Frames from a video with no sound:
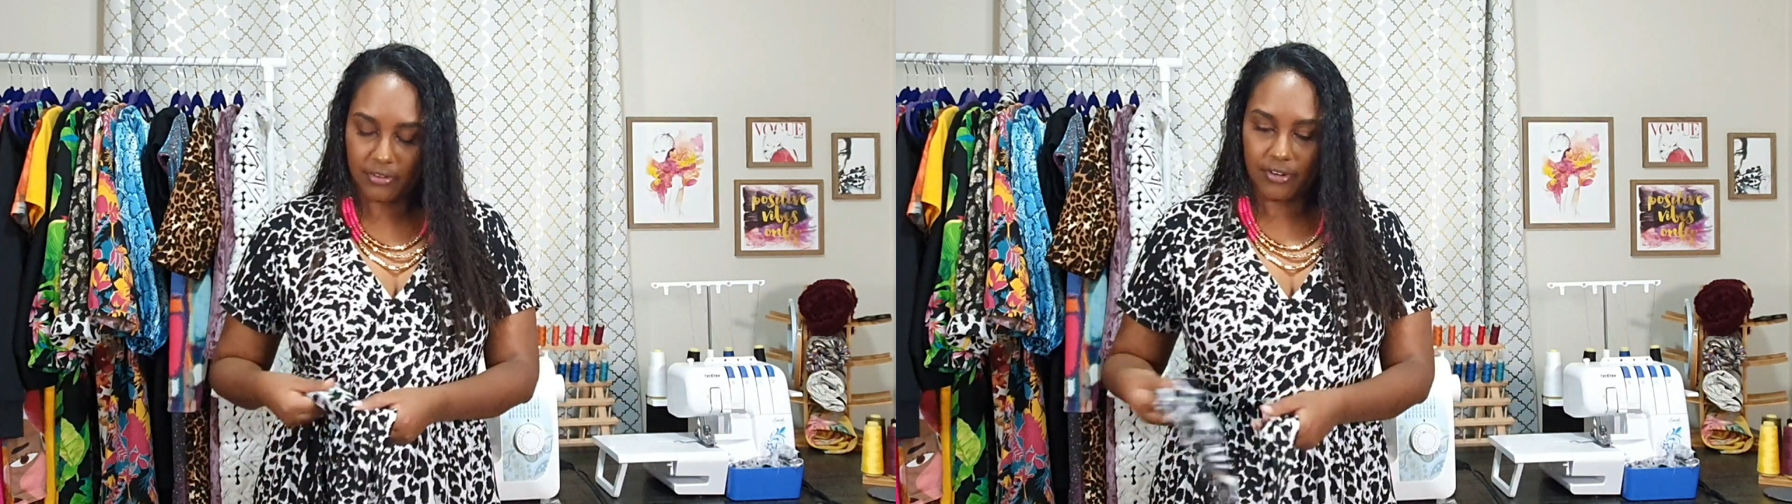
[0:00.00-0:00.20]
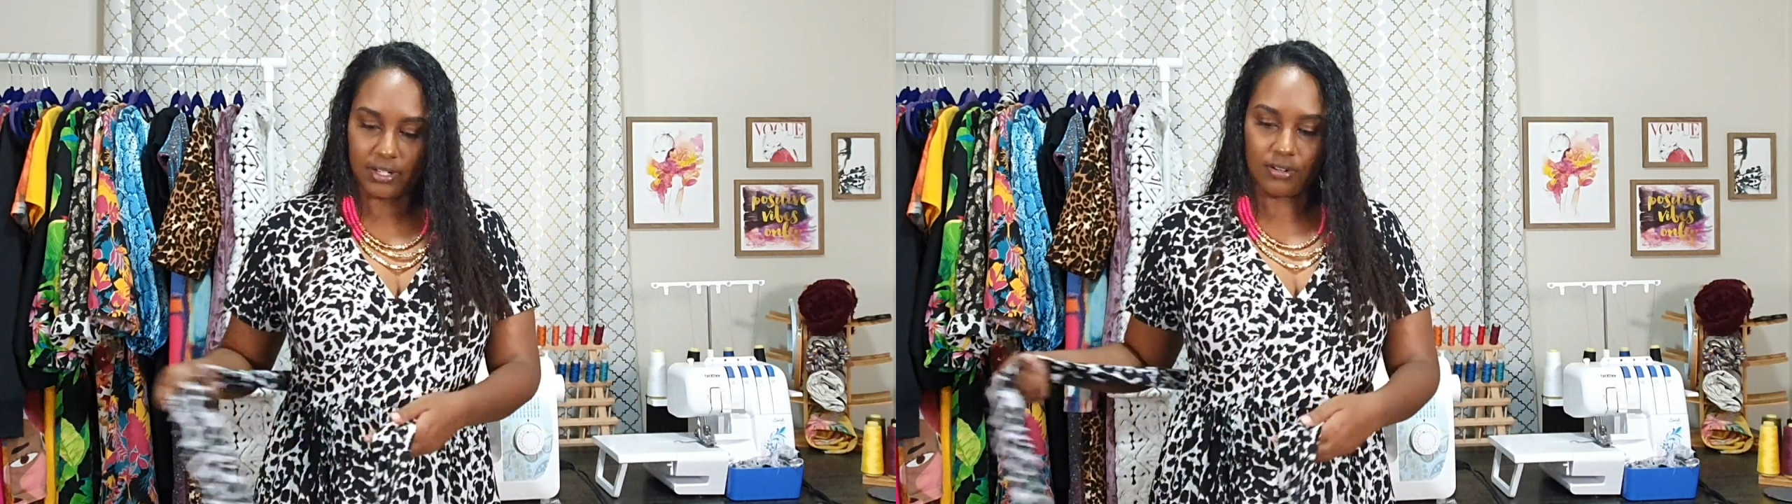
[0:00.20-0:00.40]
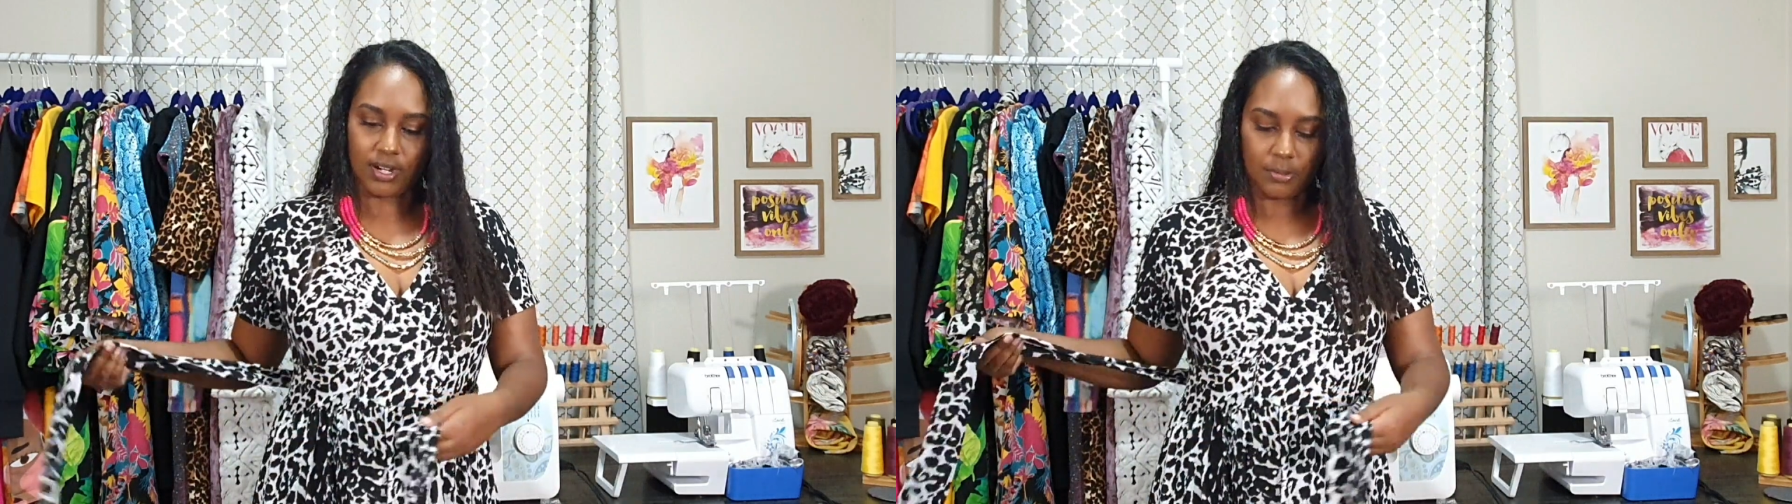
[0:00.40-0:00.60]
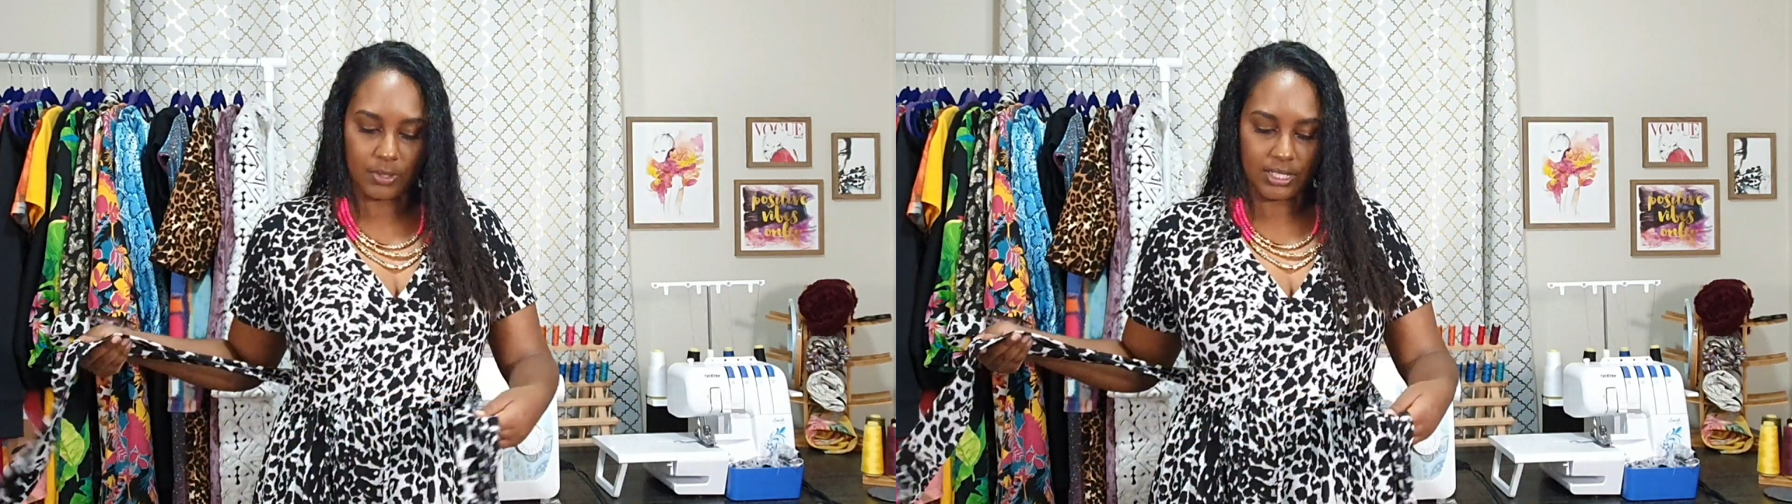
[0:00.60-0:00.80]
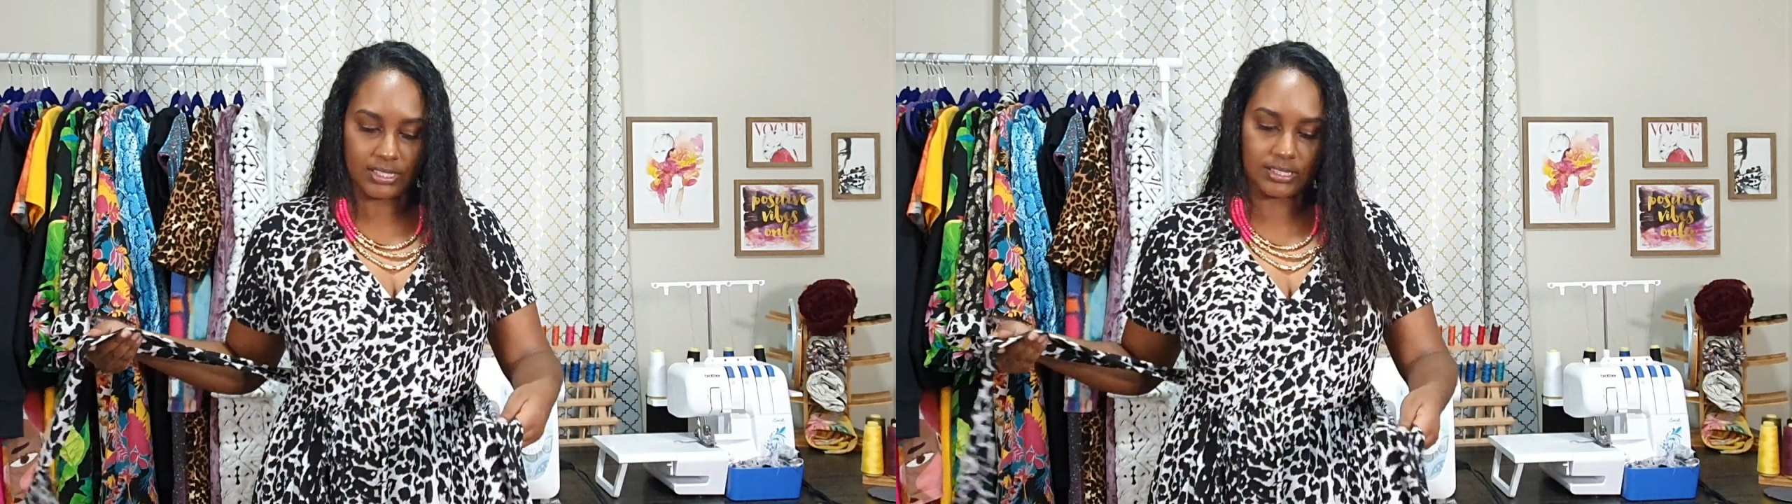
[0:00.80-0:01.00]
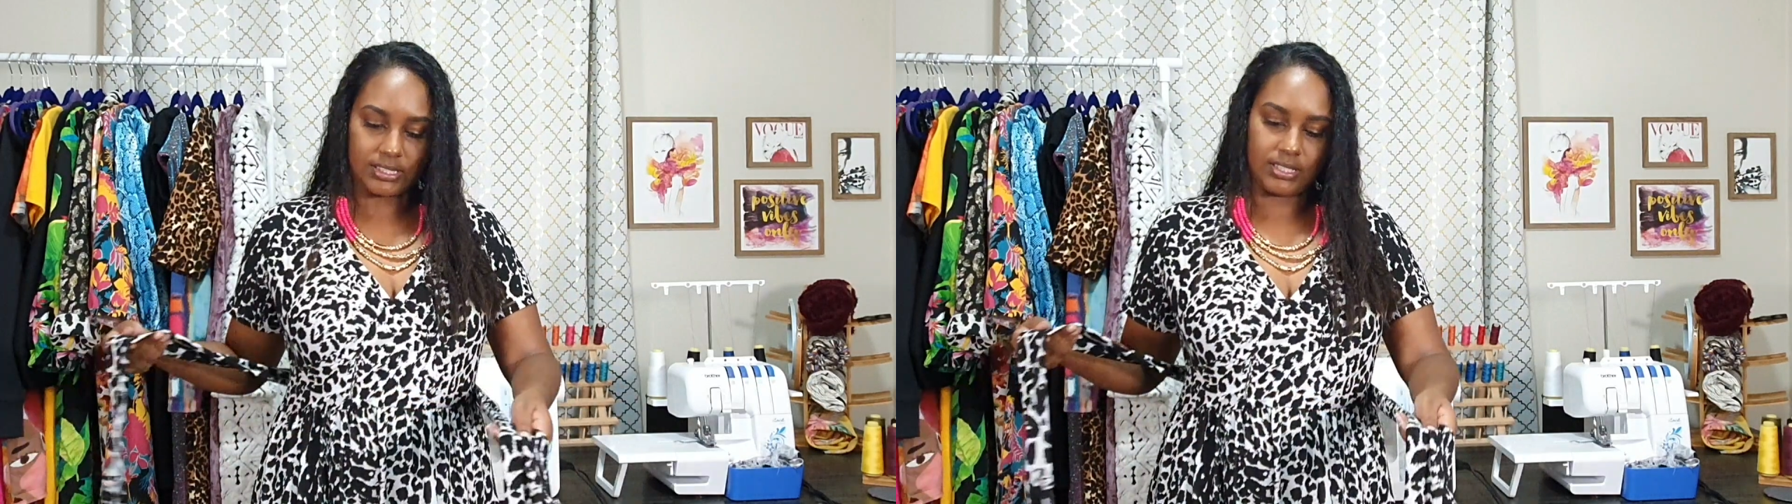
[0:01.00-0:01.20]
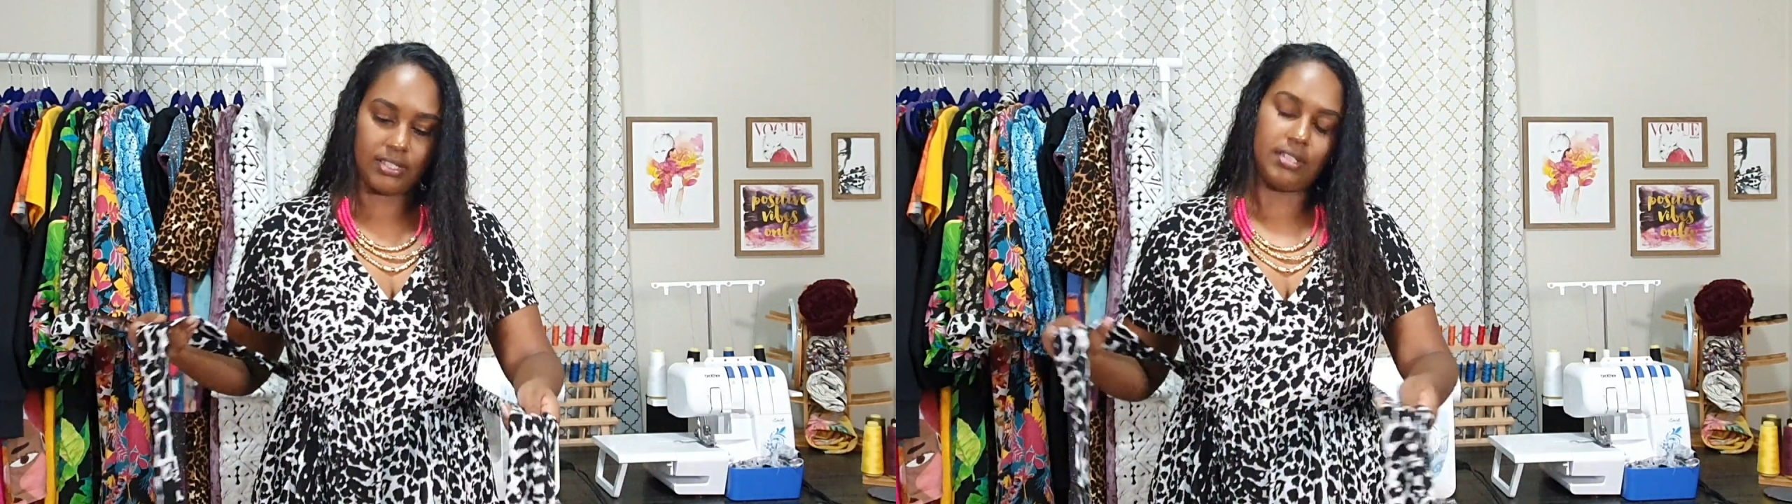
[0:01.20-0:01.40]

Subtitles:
grade down at the waist,